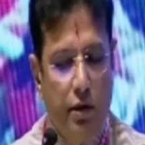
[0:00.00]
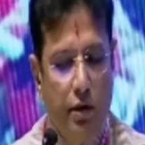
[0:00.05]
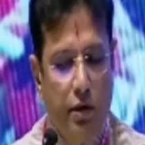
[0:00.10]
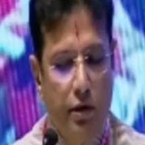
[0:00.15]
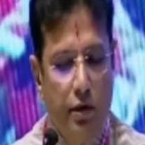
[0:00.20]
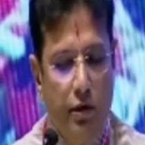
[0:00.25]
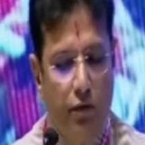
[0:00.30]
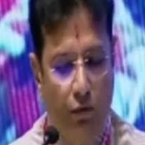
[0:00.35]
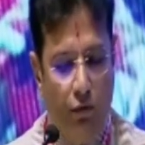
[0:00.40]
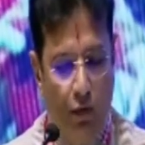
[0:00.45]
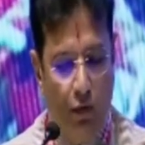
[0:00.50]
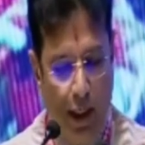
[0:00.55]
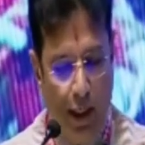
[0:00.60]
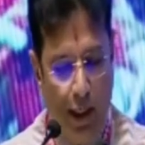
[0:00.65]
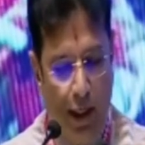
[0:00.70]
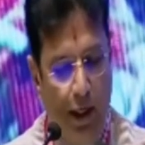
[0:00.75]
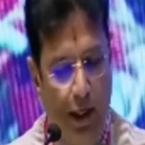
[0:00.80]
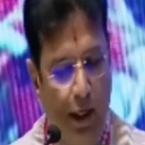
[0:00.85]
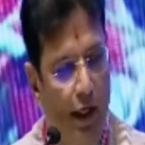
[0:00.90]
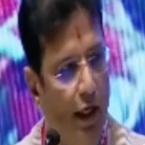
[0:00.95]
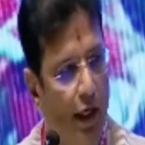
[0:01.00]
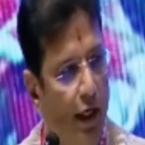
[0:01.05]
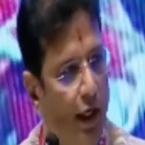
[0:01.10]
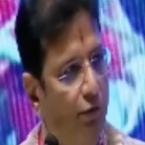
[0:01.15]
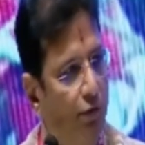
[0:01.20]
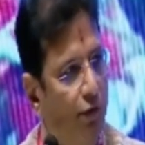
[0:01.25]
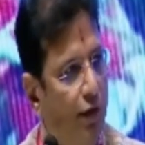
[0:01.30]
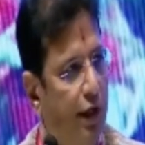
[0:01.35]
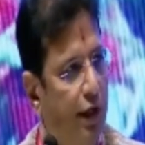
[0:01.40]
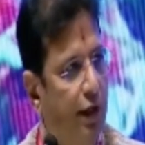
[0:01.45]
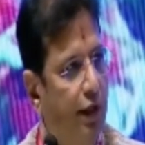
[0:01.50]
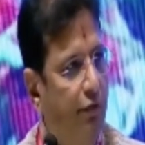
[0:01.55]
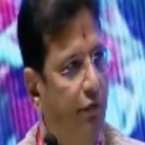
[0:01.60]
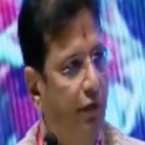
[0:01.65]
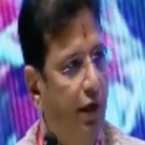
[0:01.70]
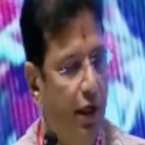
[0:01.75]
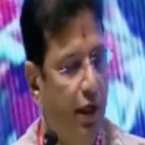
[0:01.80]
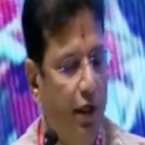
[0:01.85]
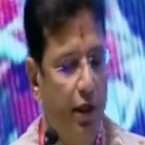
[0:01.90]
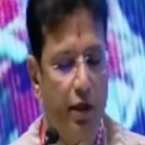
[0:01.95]
will redefine the
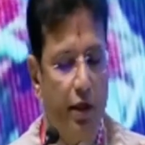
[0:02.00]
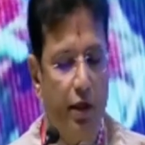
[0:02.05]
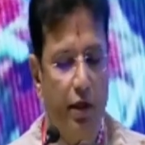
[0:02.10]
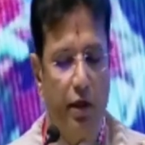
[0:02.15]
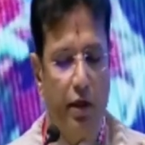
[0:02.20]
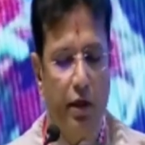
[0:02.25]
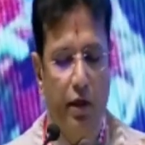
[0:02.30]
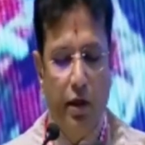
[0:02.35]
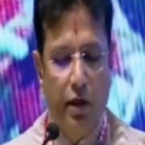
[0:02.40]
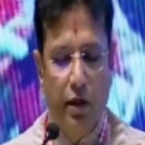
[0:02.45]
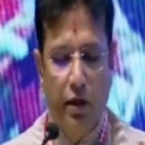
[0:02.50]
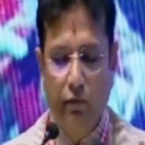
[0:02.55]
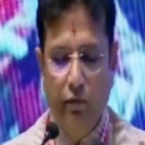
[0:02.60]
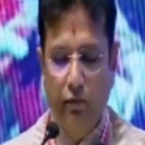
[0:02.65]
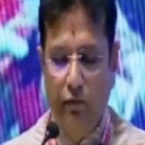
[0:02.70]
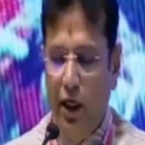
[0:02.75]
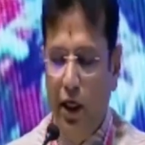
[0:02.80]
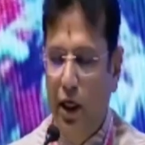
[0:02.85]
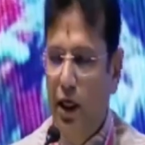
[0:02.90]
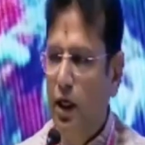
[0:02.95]
way we